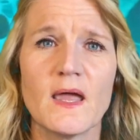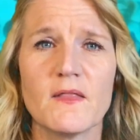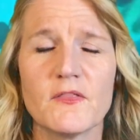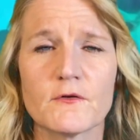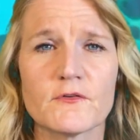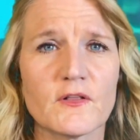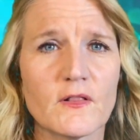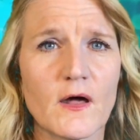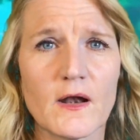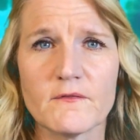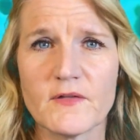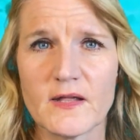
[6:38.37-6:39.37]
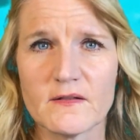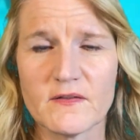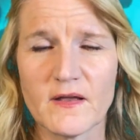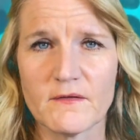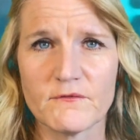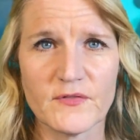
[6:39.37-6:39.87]
There's a lot of
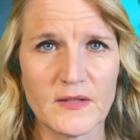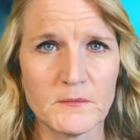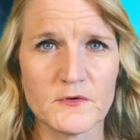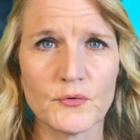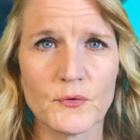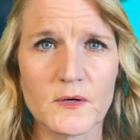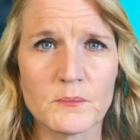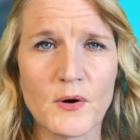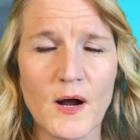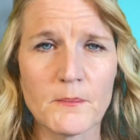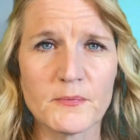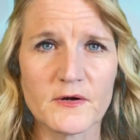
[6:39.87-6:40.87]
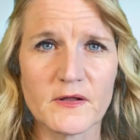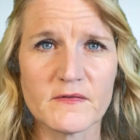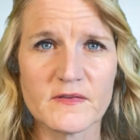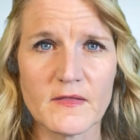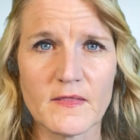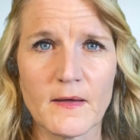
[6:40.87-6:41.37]
anti-inflammatory
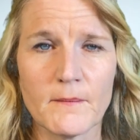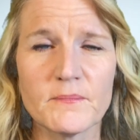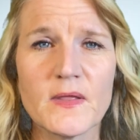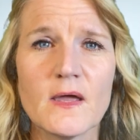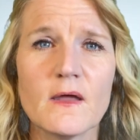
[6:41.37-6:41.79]
properties in them.